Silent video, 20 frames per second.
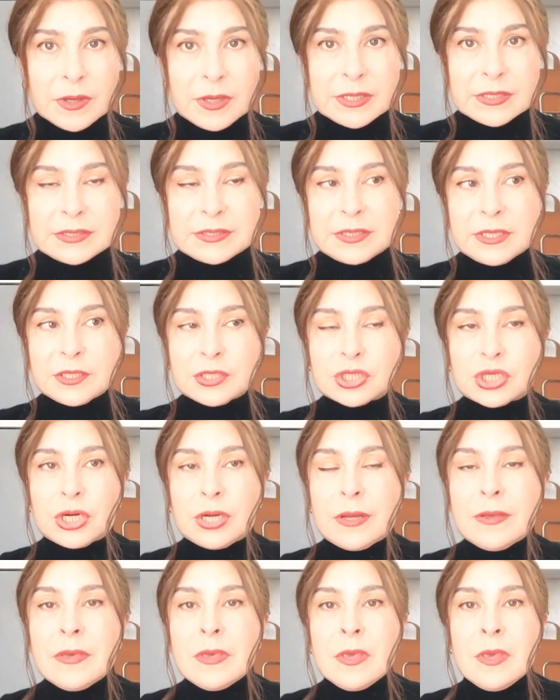
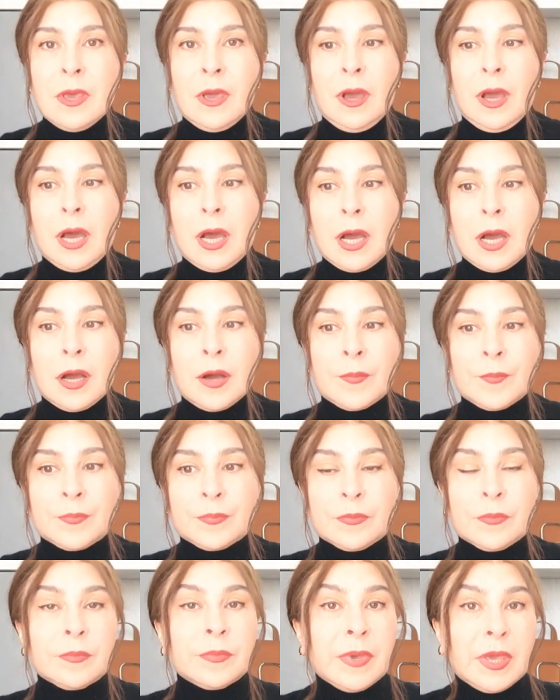etc
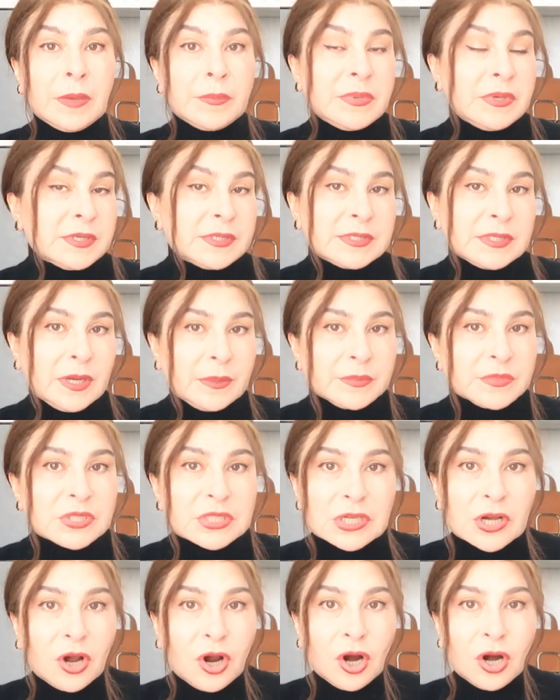um, maybe some
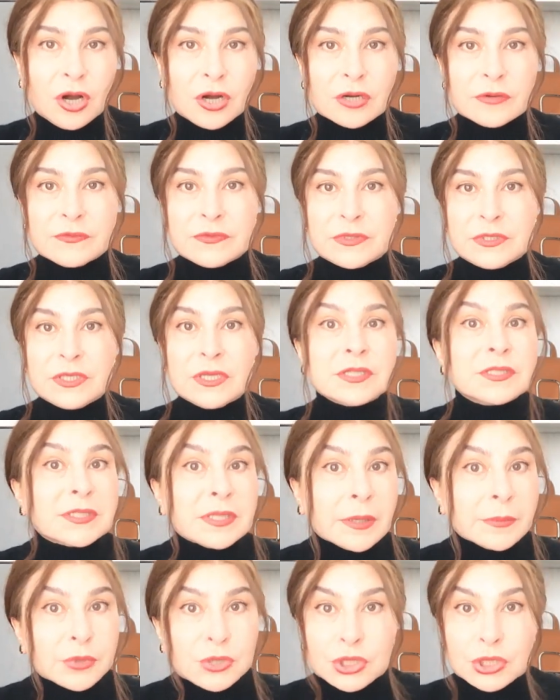scarves
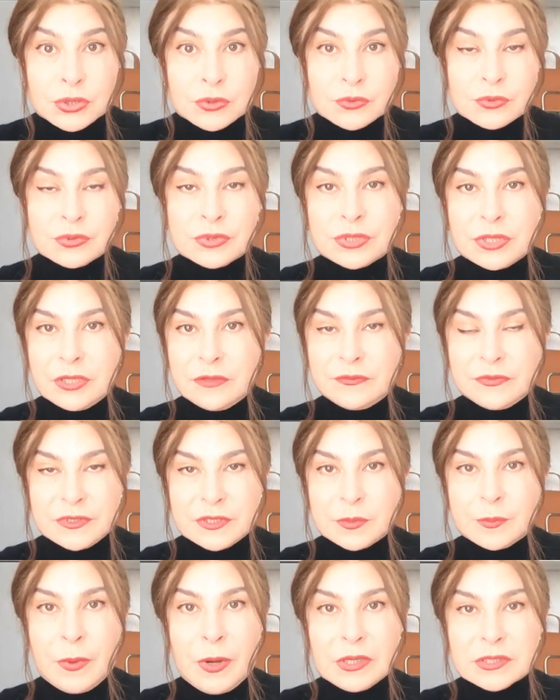some shoes if
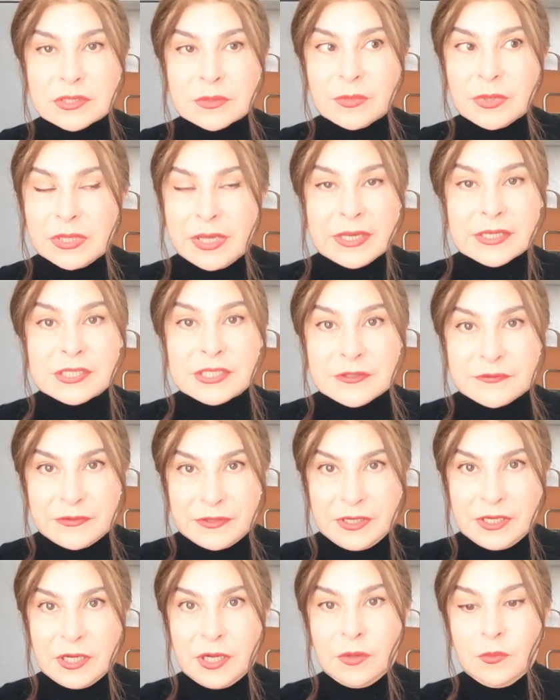it's possible I
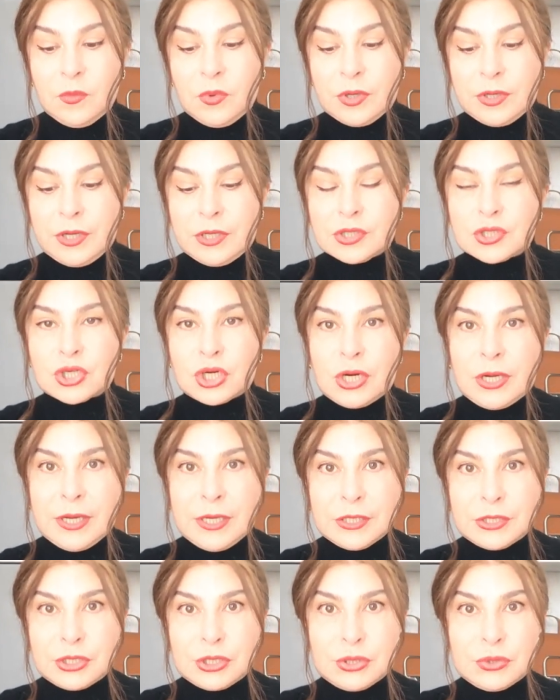definitely want to
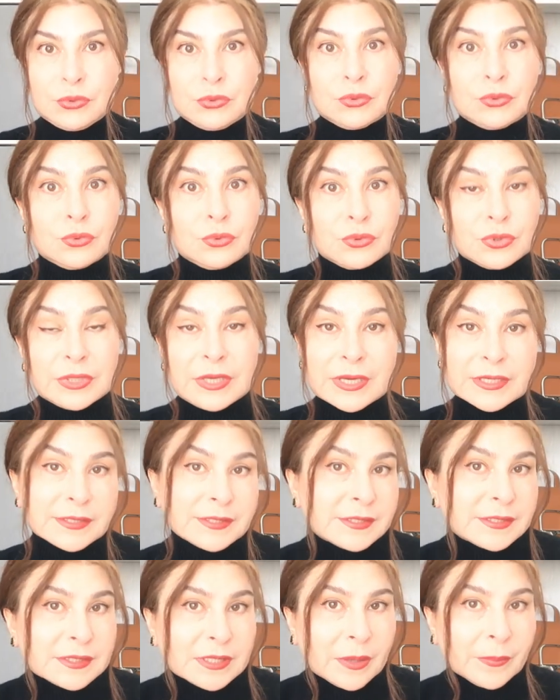try to get
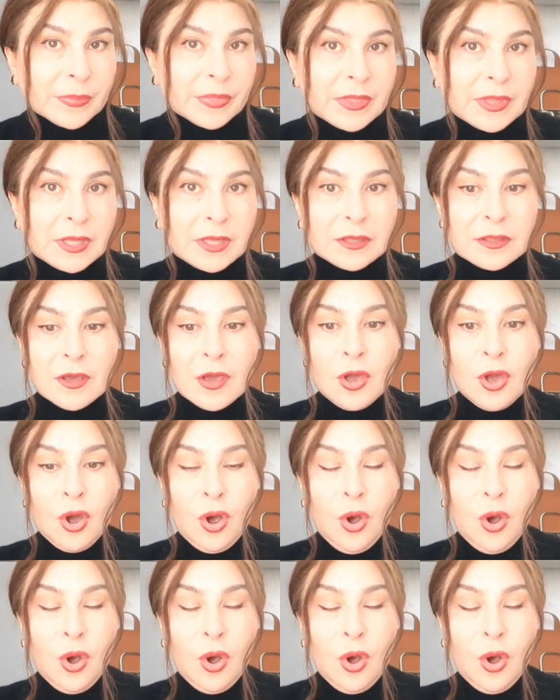something